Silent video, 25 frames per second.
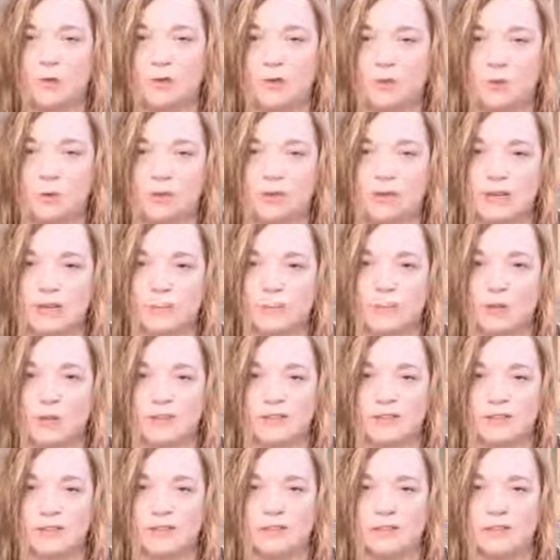you into
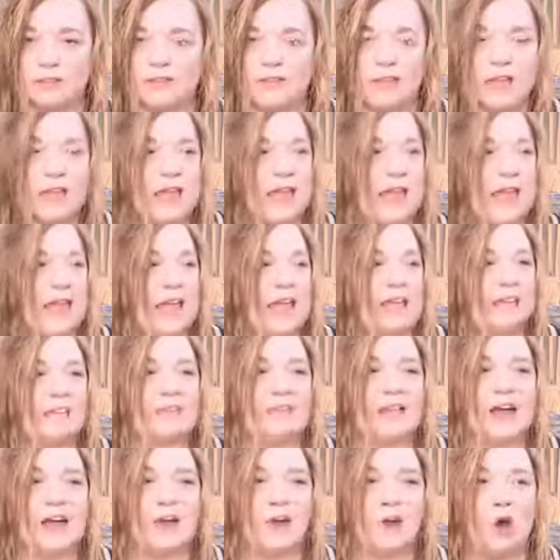presence. It's
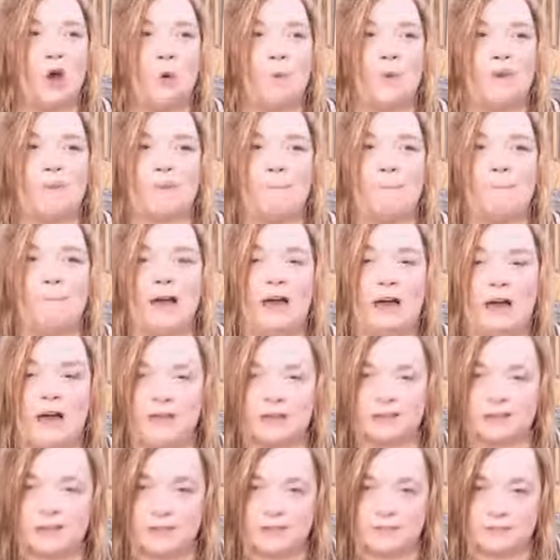not always a
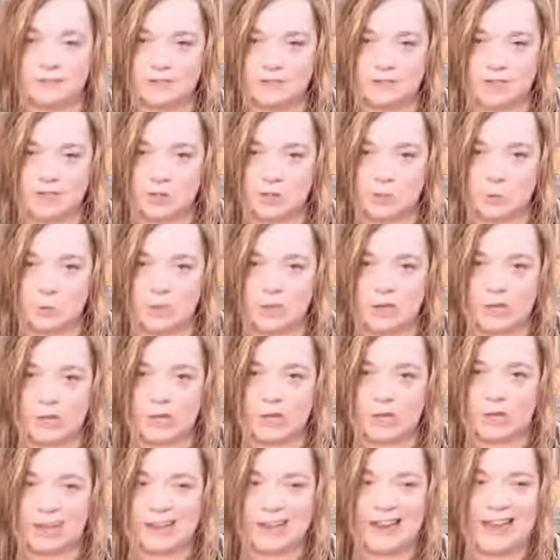positive
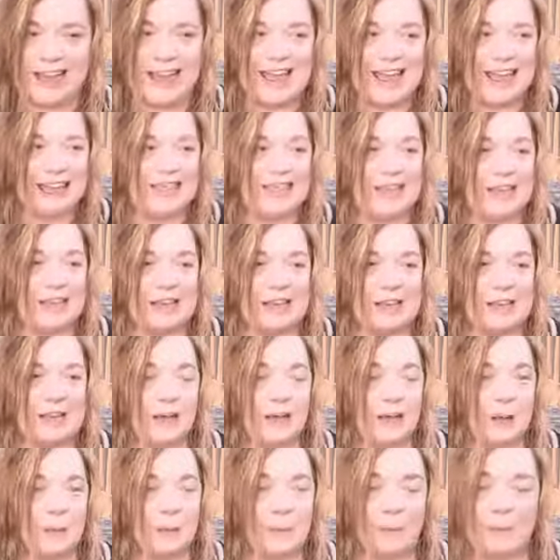situation that
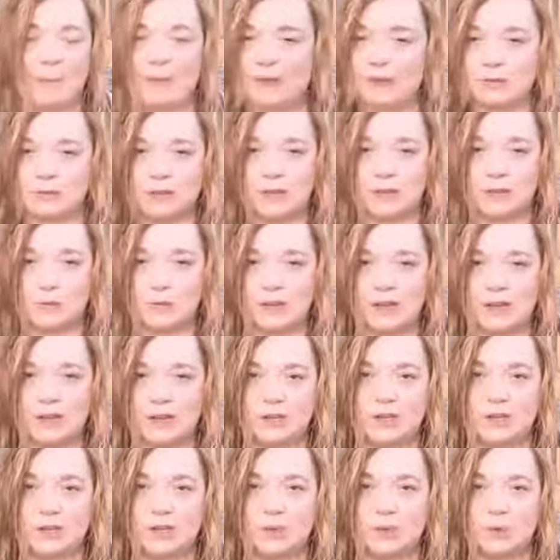propels you
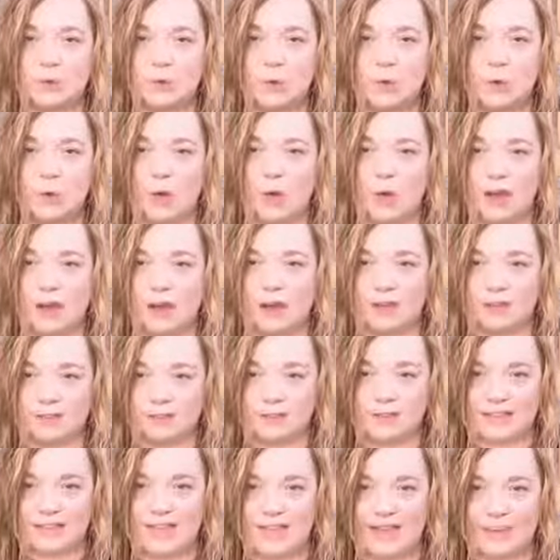into a
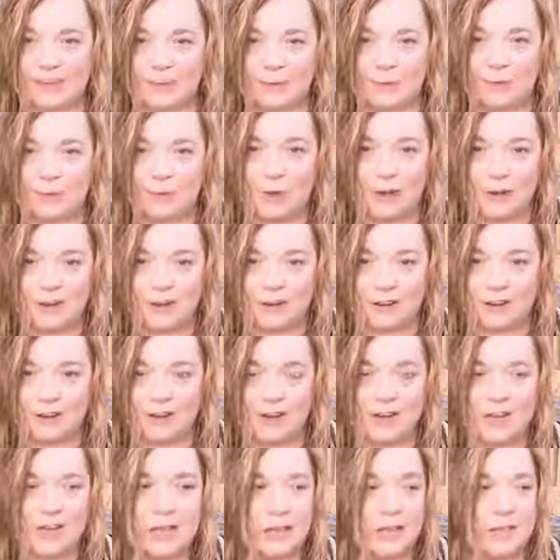state of wonder.